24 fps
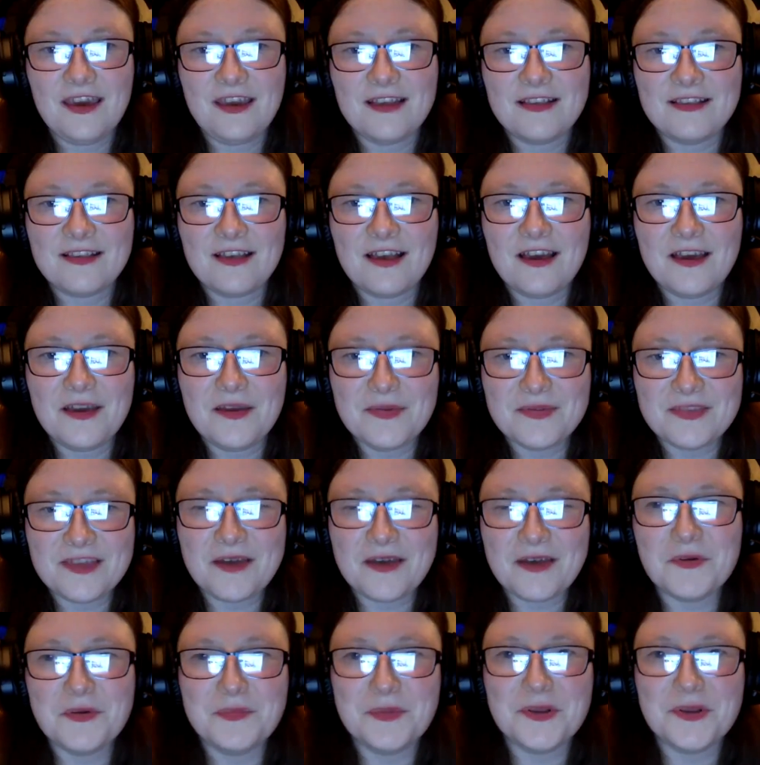Yes, I
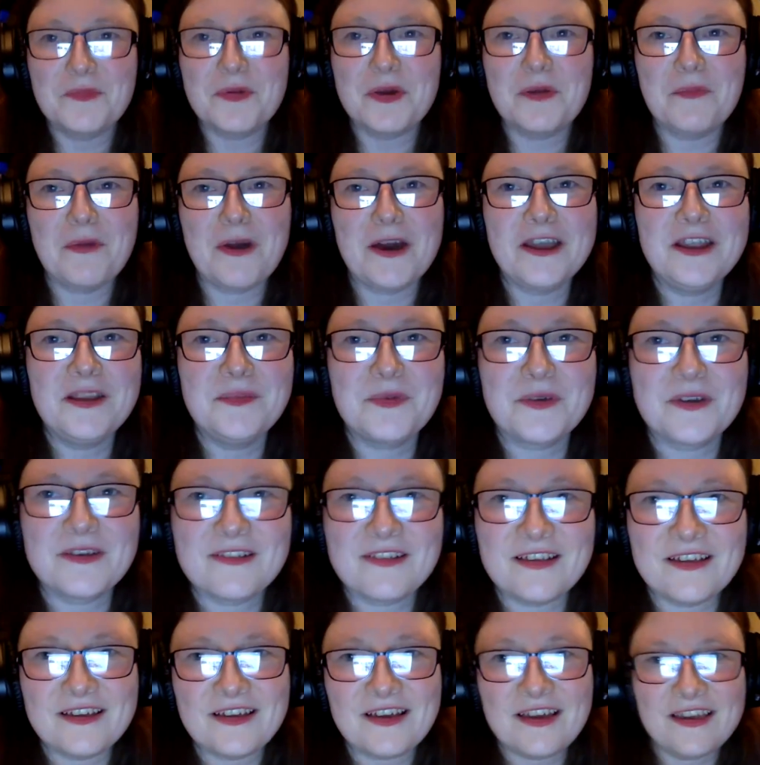that one blew my mind
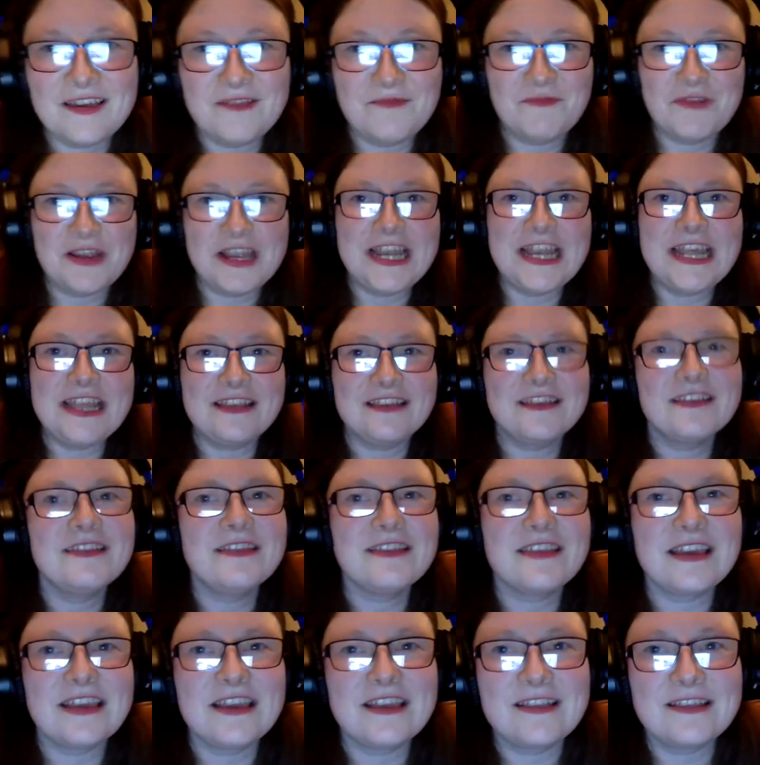because I I really didn't
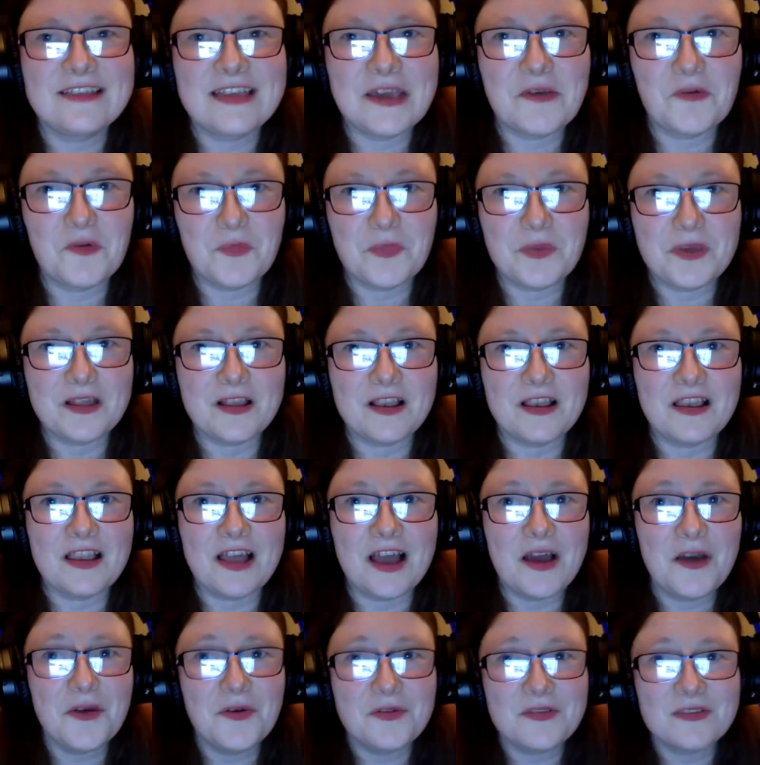yeah. think they would be
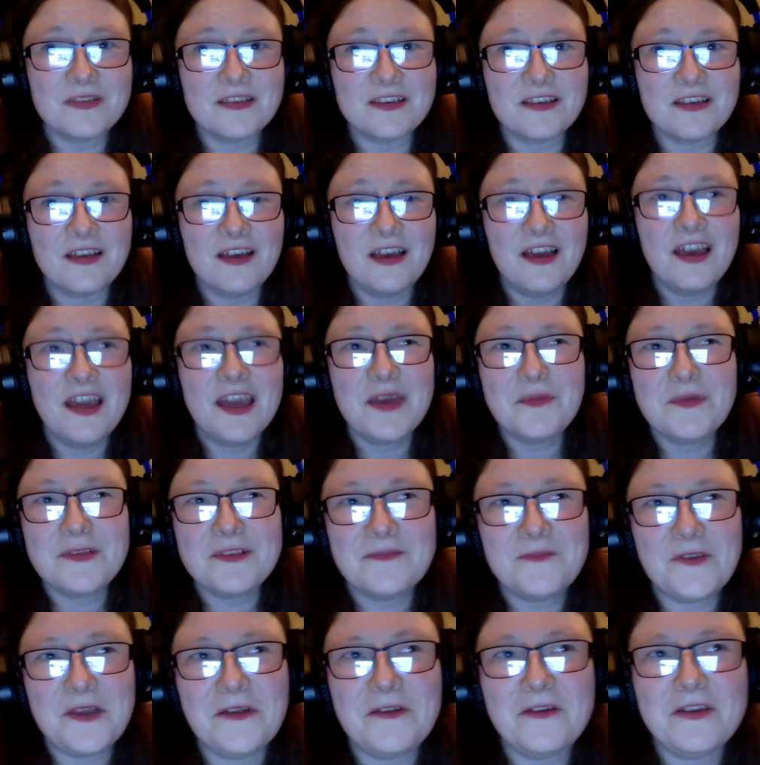allowed to. It
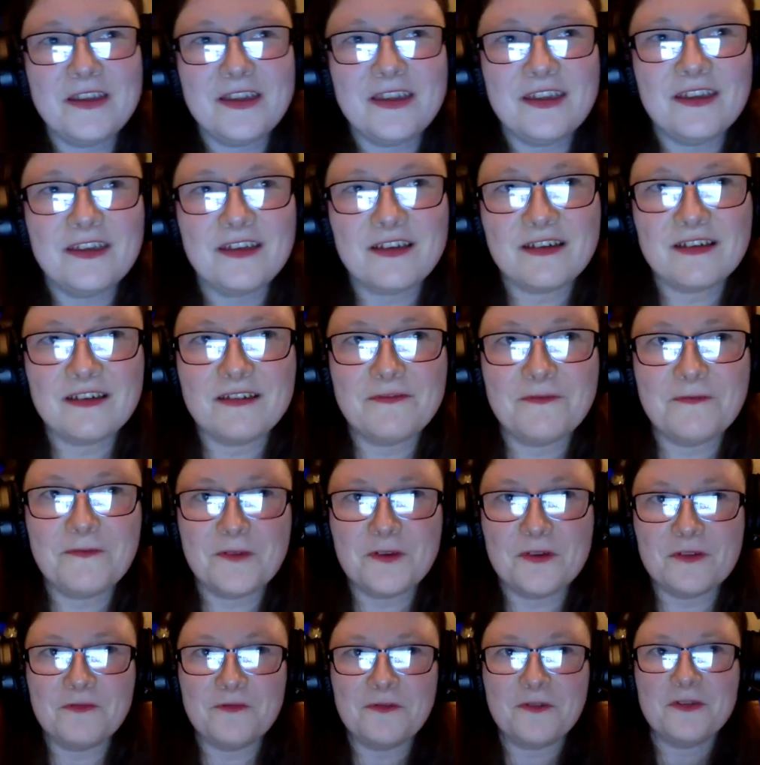was very
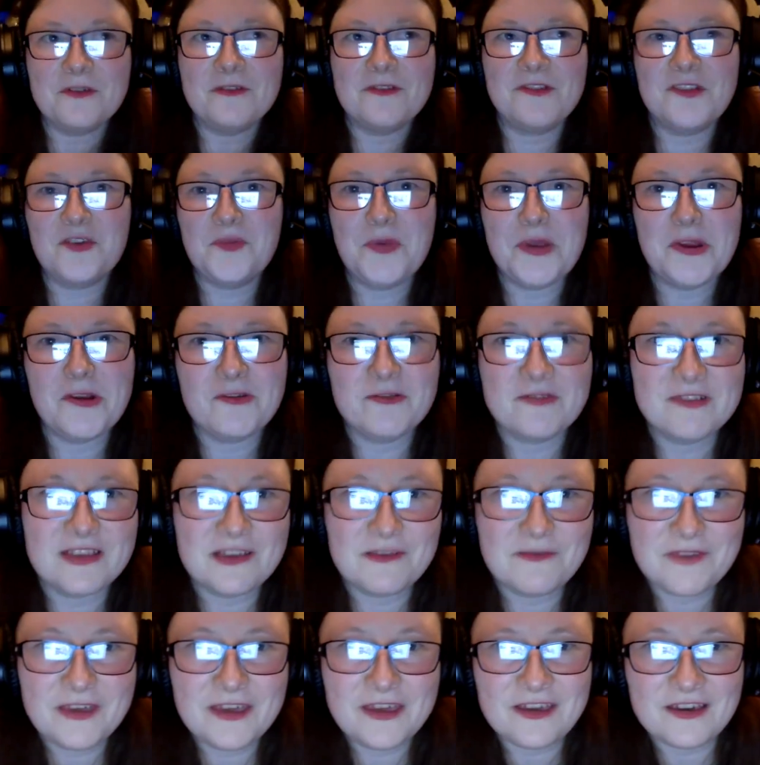for for superhero
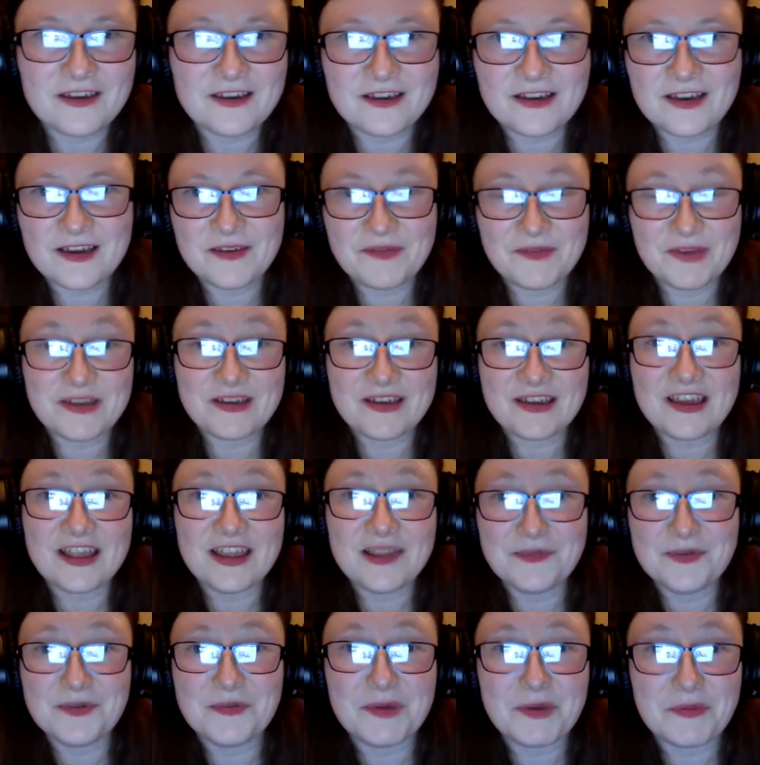TV. I, I, it
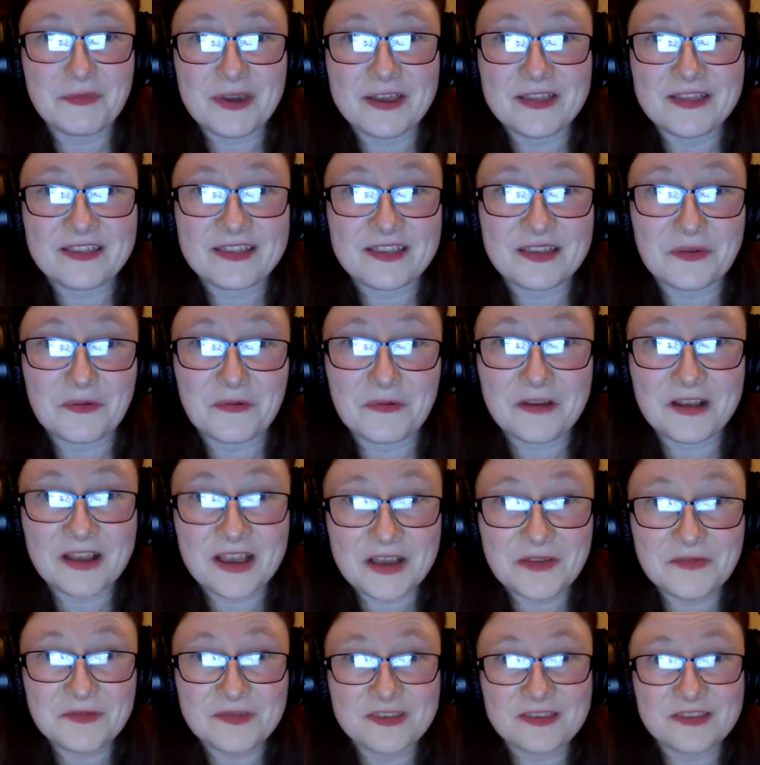kind of blew my mind that they were
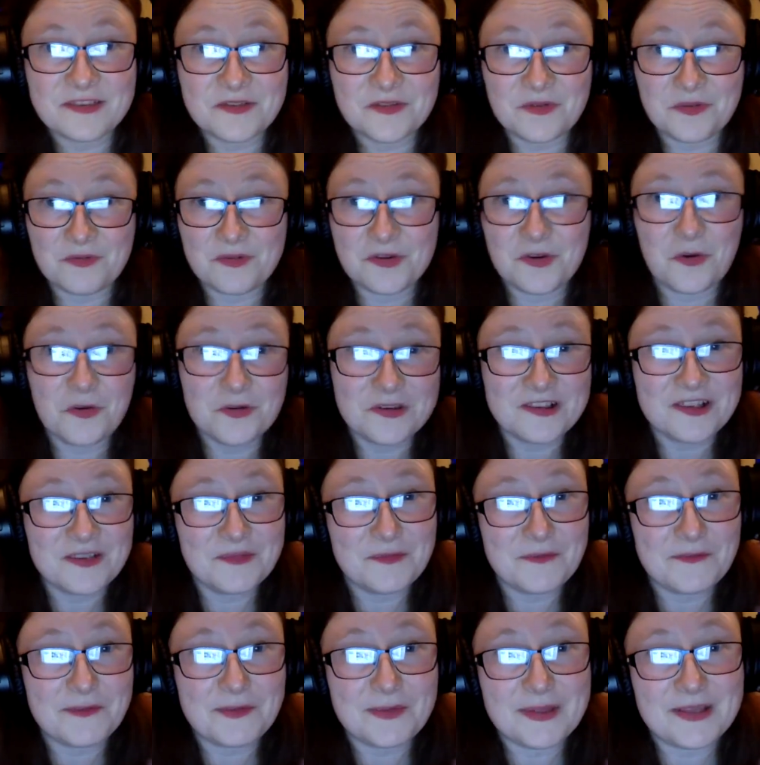allowed to go to
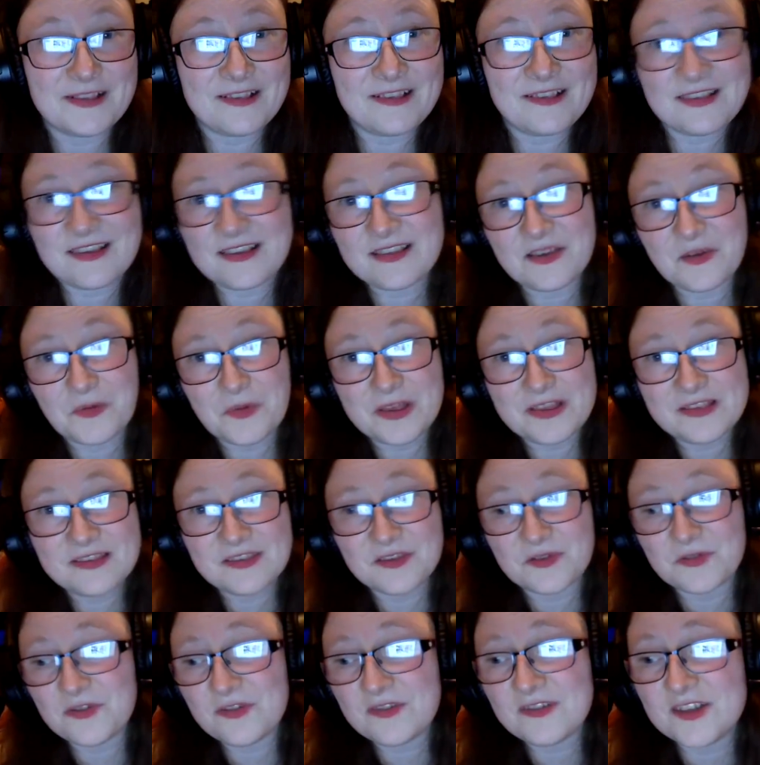some of the places that they went
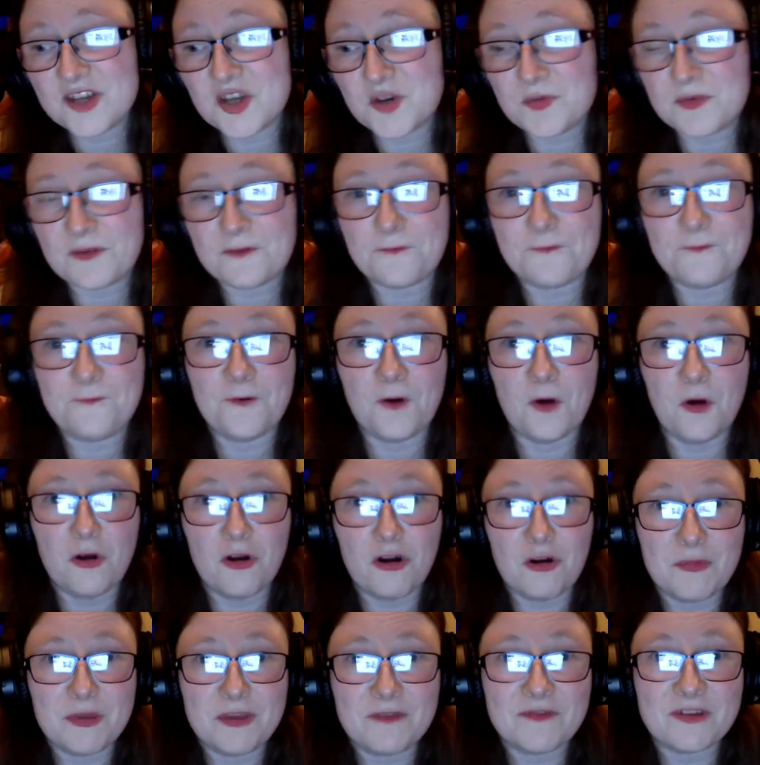to, just in terms of
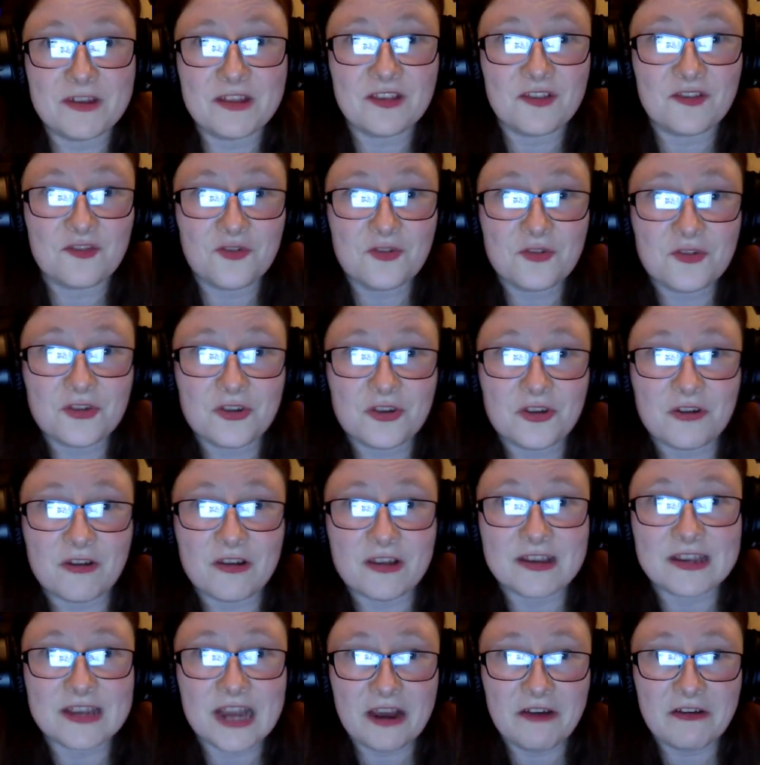form, even and structure
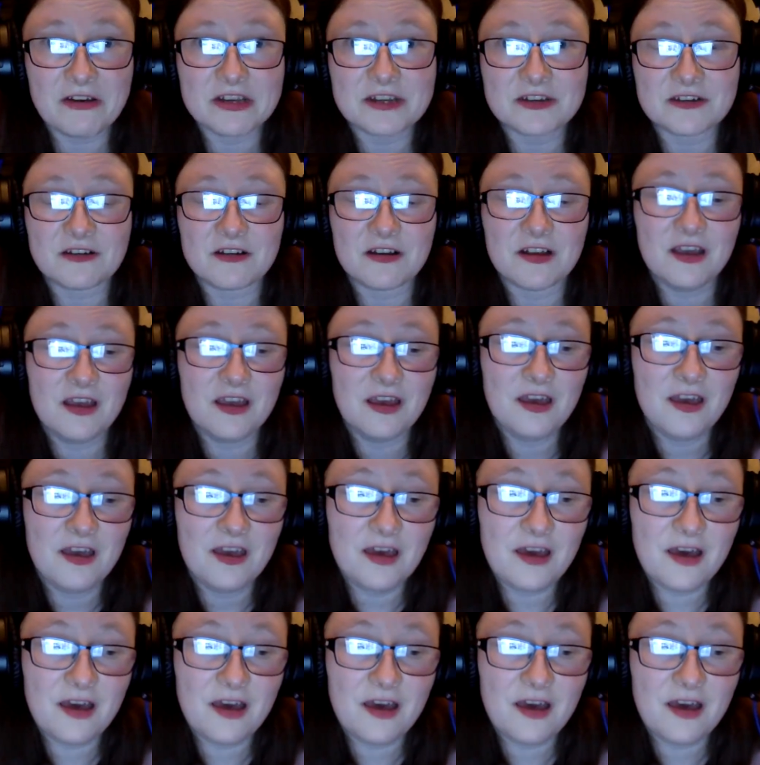and character. Mm-hmm.